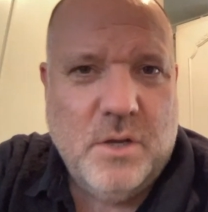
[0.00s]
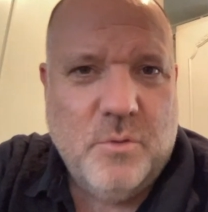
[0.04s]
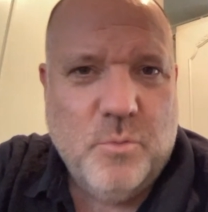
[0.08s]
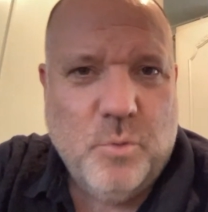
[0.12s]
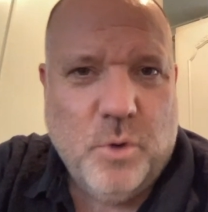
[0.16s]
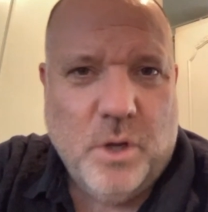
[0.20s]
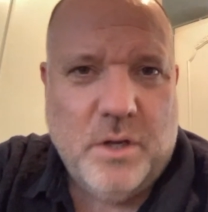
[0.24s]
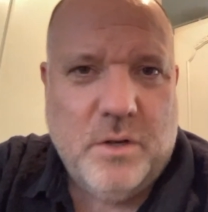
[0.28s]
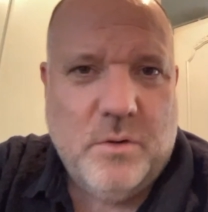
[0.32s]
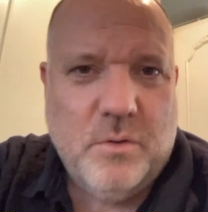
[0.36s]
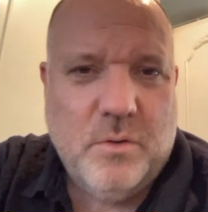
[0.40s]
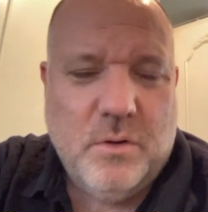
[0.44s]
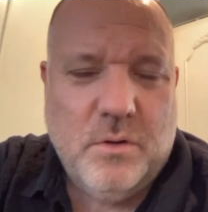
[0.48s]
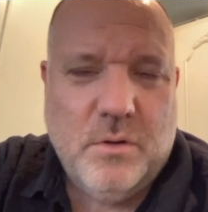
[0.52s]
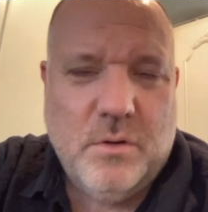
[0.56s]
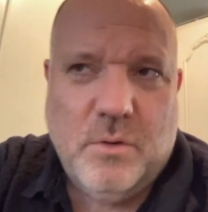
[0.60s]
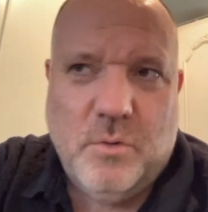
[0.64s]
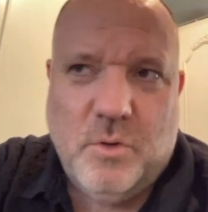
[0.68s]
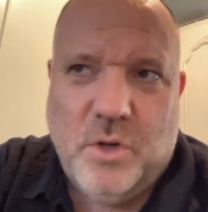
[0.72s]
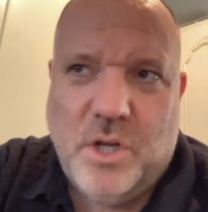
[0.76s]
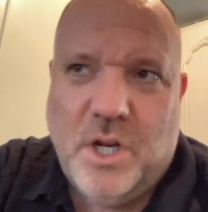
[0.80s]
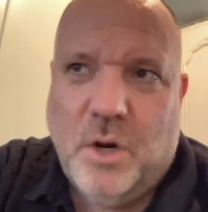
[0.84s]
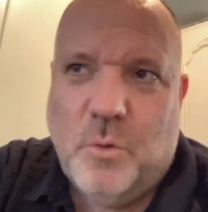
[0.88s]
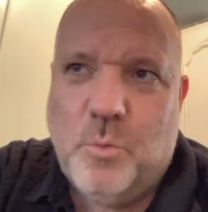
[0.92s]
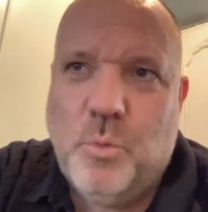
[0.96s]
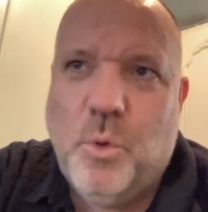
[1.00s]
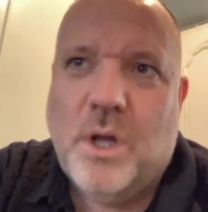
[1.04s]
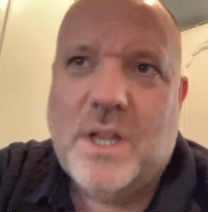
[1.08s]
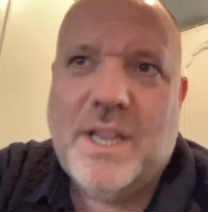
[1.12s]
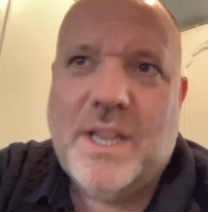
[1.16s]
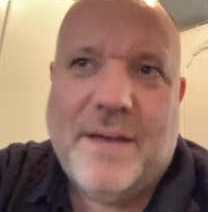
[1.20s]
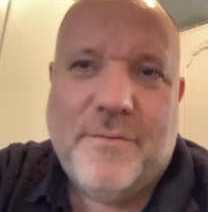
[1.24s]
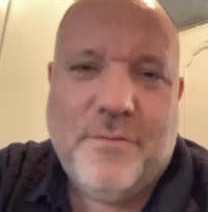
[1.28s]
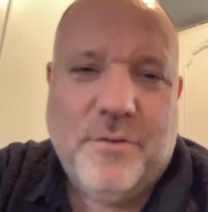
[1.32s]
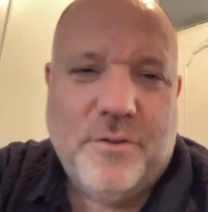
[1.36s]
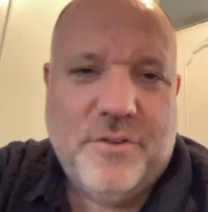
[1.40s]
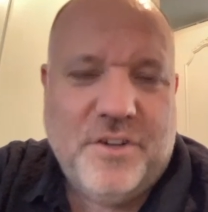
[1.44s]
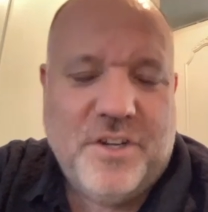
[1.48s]
would what
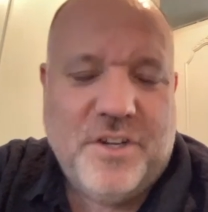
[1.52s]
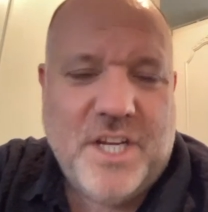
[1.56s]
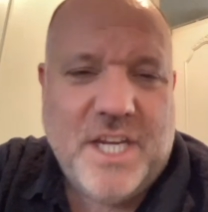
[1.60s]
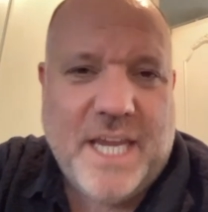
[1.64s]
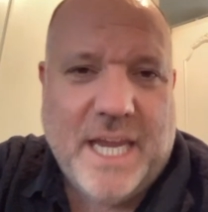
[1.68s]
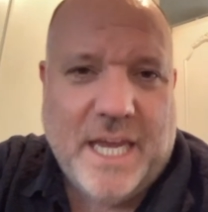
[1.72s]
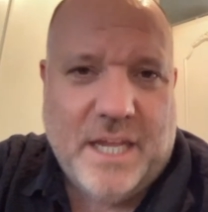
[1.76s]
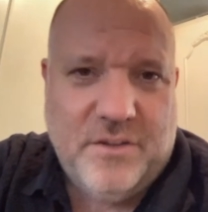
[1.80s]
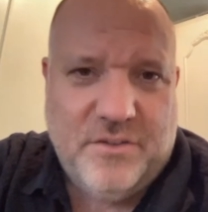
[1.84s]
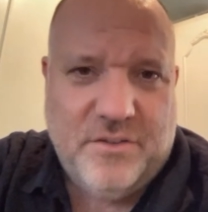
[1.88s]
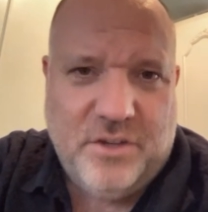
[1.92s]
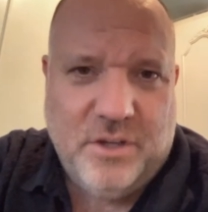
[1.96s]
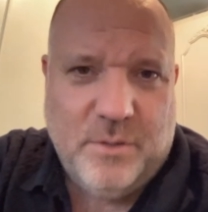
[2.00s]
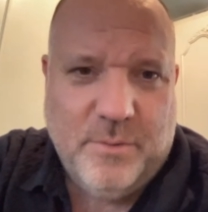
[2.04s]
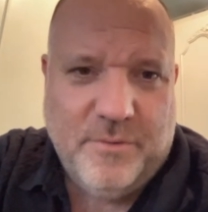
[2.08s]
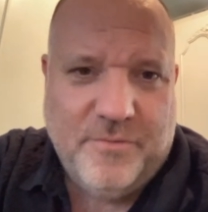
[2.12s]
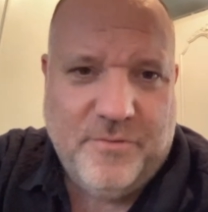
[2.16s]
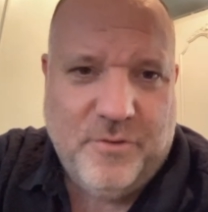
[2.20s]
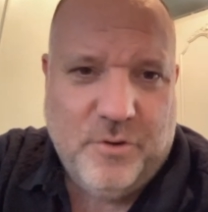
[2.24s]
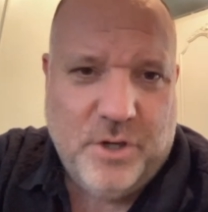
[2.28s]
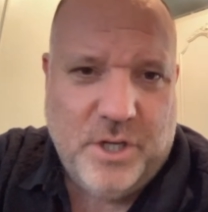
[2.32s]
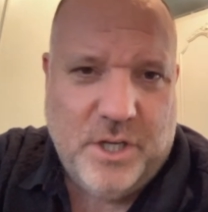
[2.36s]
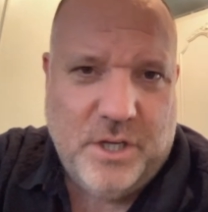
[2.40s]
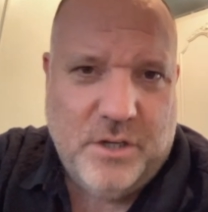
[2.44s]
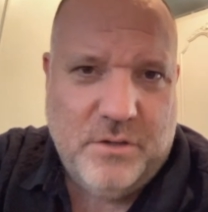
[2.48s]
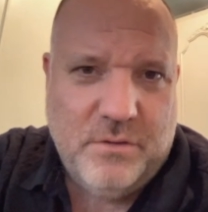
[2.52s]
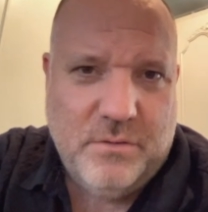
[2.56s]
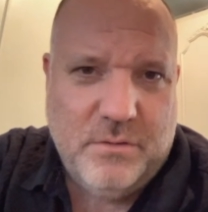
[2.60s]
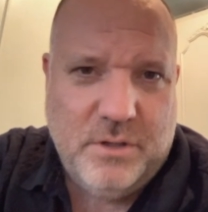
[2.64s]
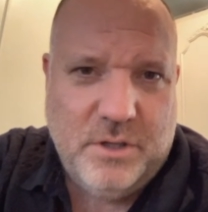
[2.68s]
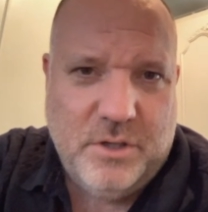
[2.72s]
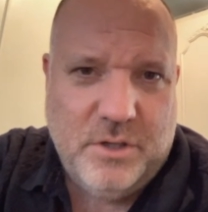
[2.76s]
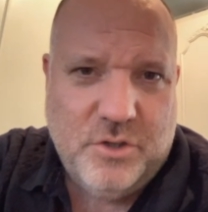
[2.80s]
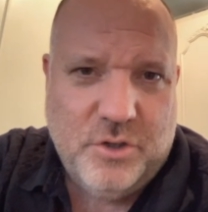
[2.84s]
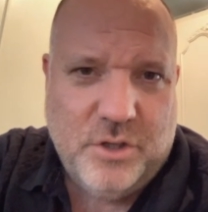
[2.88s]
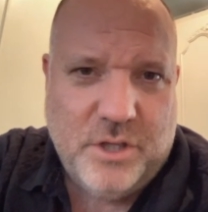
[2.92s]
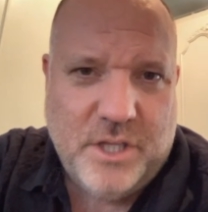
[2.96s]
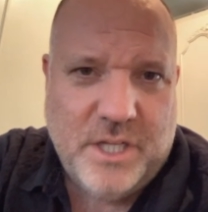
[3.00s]
level did you get to before you
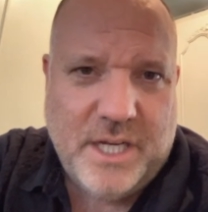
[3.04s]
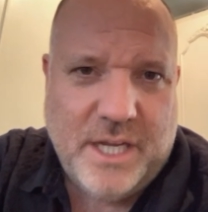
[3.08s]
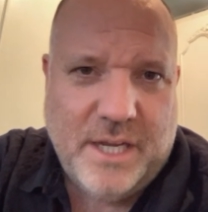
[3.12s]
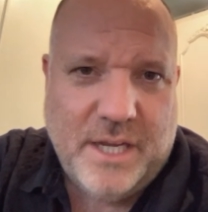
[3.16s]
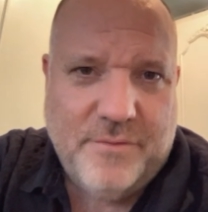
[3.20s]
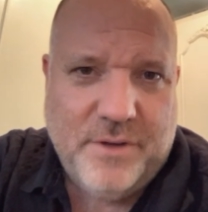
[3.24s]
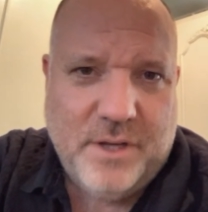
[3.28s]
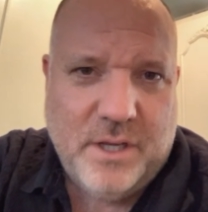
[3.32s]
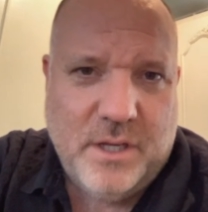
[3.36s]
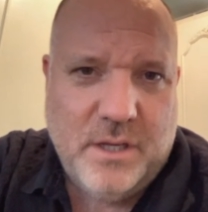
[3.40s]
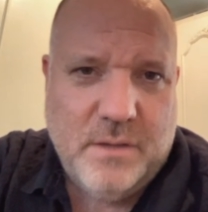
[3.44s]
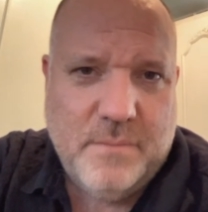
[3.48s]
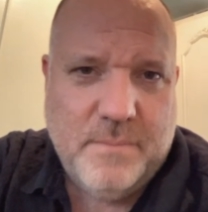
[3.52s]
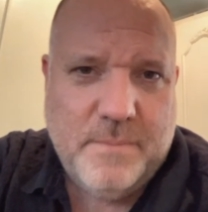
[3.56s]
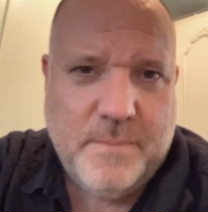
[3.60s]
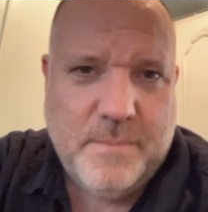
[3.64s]
joined the Navy?